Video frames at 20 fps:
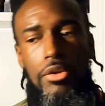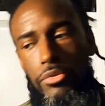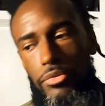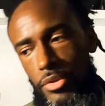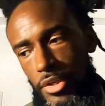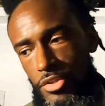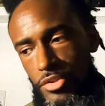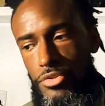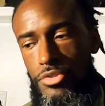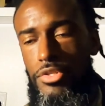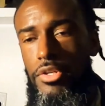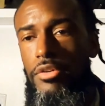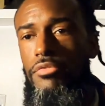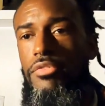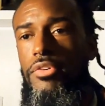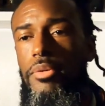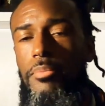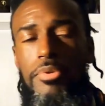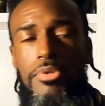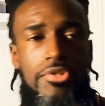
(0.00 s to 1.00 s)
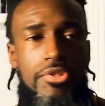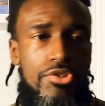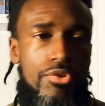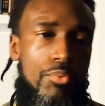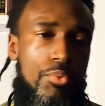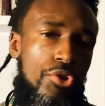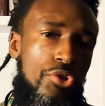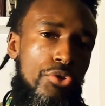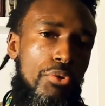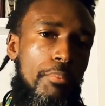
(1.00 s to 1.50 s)
You get yourself in a
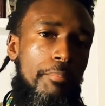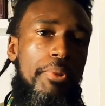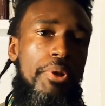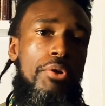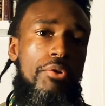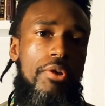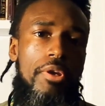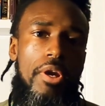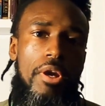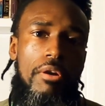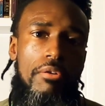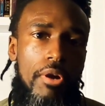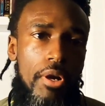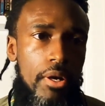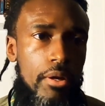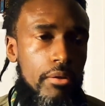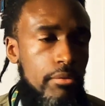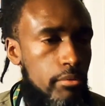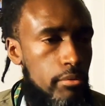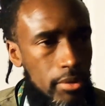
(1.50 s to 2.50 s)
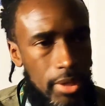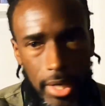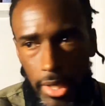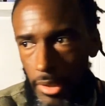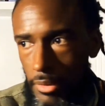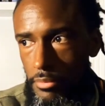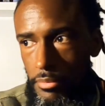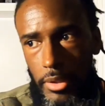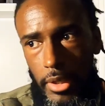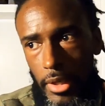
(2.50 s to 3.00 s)
position where you're a millionaire, right? You
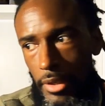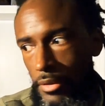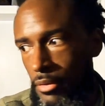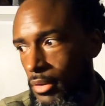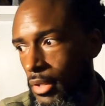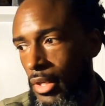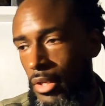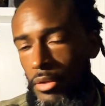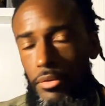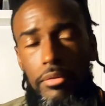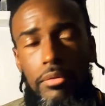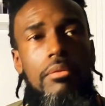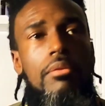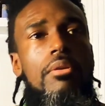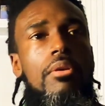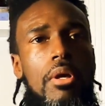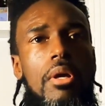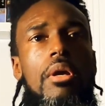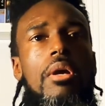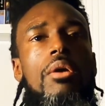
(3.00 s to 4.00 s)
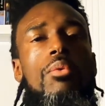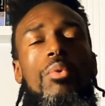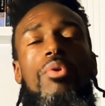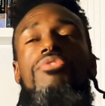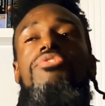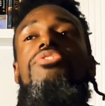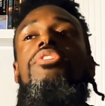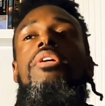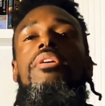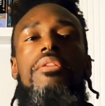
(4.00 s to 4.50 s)
got and
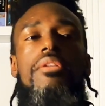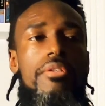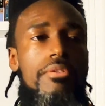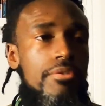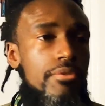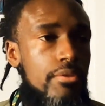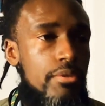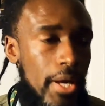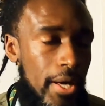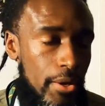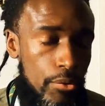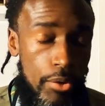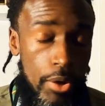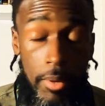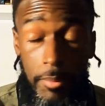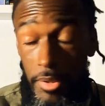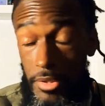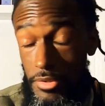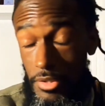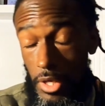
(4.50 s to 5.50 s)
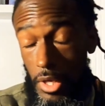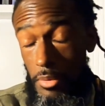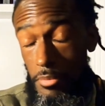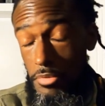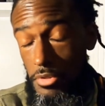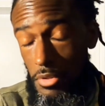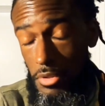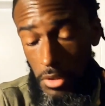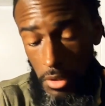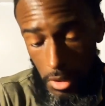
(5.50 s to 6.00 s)
we've seen this I don't know how many
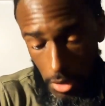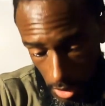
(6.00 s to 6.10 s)
times.